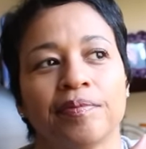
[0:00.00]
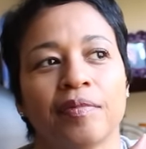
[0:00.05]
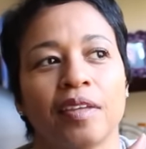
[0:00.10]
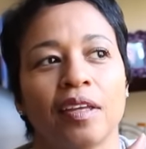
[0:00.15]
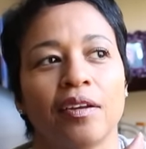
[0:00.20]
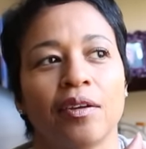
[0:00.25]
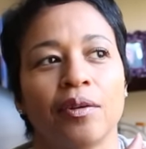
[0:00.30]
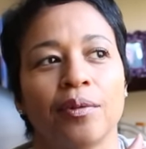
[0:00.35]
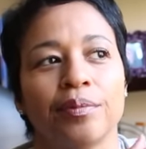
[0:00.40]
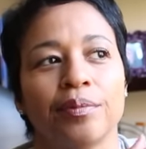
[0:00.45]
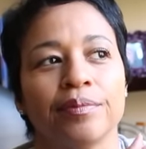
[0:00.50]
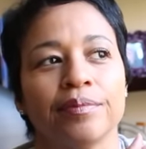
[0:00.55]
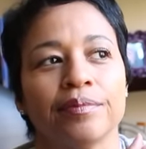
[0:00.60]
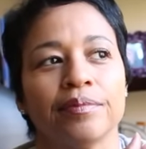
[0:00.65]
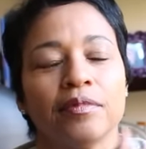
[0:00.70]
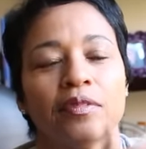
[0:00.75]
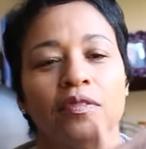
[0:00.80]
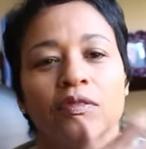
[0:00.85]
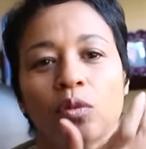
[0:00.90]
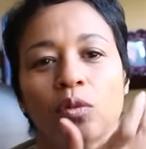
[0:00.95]

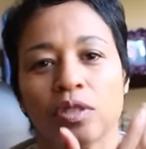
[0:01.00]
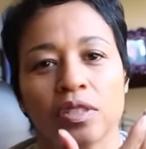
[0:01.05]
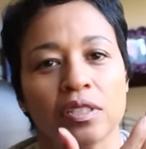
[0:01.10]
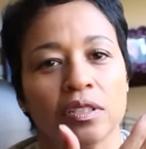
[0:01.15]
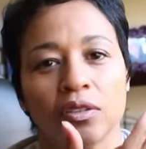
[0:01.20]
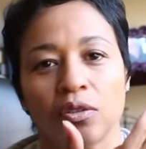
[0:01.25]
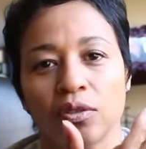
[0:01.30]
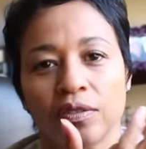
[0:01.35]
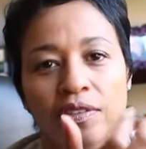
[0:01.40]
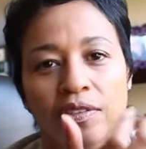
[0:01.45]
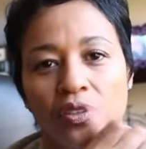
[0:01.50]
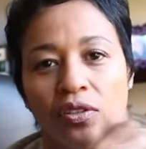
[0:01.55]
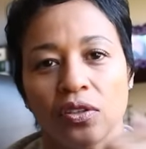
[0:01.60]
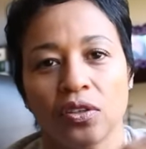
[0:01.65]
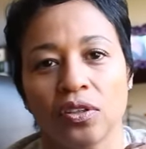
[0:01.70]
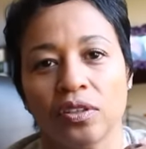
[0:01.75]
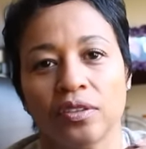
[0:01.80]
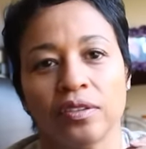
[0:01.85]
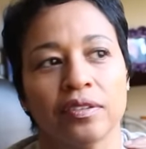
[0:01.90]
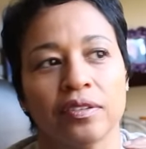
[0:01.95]
of course the Louis
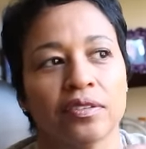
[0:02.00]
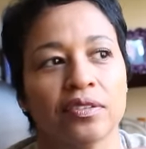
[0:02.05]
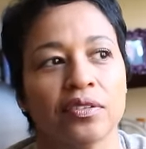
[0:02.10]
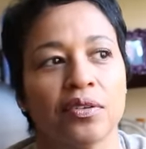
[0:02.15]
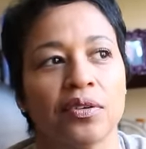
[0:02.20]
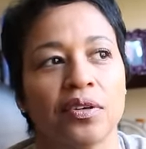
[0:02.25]
Vuittons